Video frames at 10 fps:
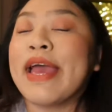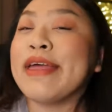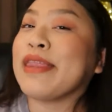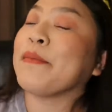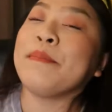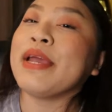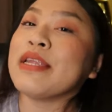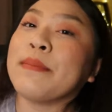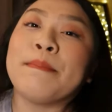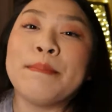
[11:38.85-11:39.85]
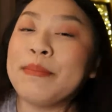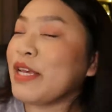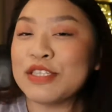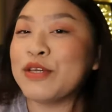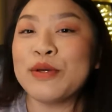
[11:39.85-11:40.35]
and they picked
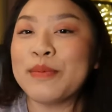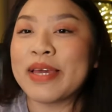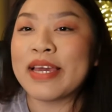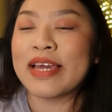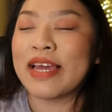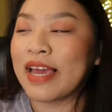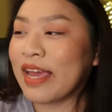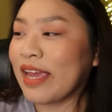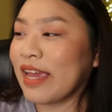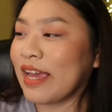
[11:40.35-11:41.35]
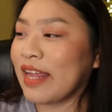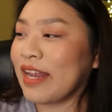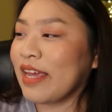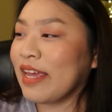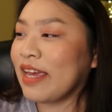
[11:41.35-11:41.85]
BTOB,
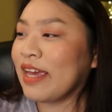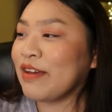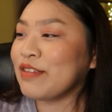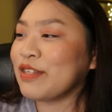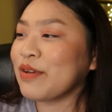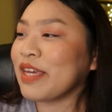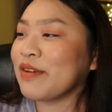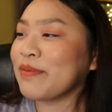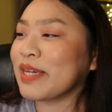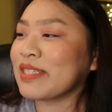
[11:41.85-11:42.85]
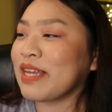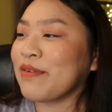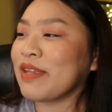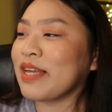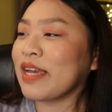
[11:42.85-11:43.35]
and it was so cute because they
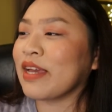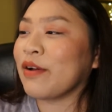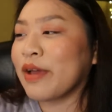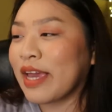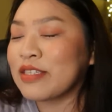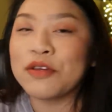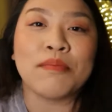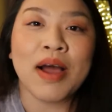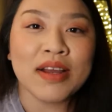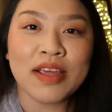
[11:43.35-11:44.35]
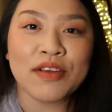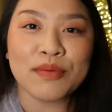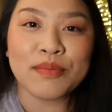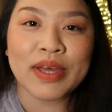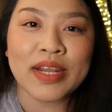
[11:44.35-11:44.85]
were like, okay, so a maknae
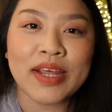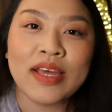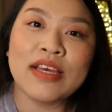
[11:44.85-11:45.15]
group went,